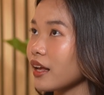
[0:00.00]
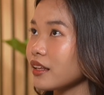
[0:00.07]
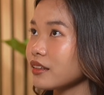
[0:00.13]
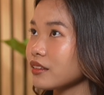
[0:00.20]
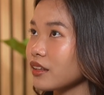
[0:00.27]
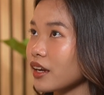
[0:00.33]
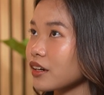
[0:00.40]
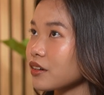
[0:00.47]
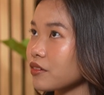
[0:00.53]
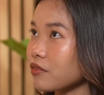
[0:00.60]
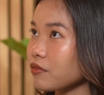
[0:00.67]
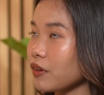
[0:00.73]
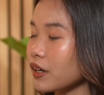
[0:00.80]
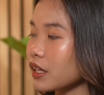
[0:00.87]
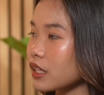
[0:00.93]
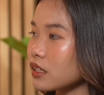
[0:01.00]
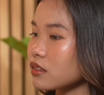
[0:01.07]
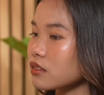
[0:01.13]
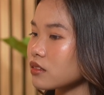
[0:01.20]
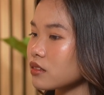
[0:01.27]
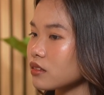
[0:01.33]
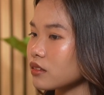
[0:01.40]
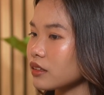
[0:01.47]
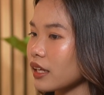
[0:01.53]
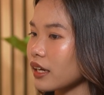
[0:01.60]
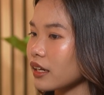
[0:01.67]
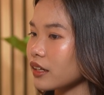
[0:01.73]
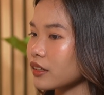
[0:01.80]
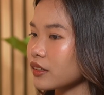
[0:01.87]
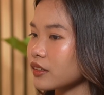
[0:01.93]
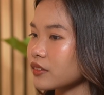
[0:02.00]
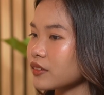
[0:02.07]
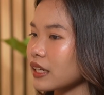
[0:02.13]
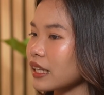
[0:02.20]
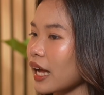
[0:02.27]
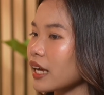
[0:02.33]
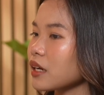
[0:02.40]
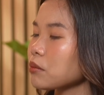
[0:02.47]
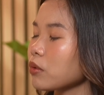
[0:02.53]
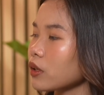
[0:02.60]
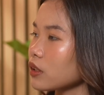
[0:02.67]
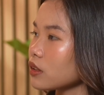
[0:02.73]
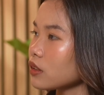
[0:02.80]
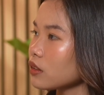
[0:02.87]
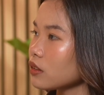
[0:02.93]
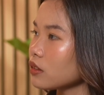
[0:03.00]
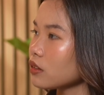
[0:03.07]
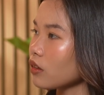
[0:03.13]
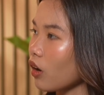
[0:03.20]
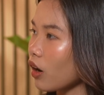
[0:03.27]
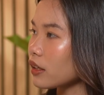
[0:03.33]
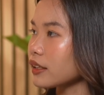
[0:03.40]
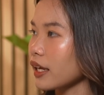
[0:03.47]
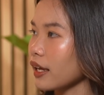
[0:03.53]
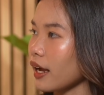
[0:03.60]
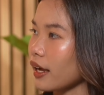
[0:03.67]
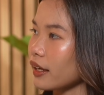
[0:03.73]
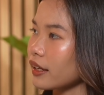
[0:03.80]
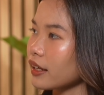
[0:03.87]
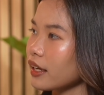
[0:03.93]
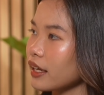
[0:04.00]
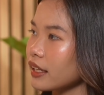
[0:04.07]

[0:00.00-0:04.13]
They're very like reliable on AI,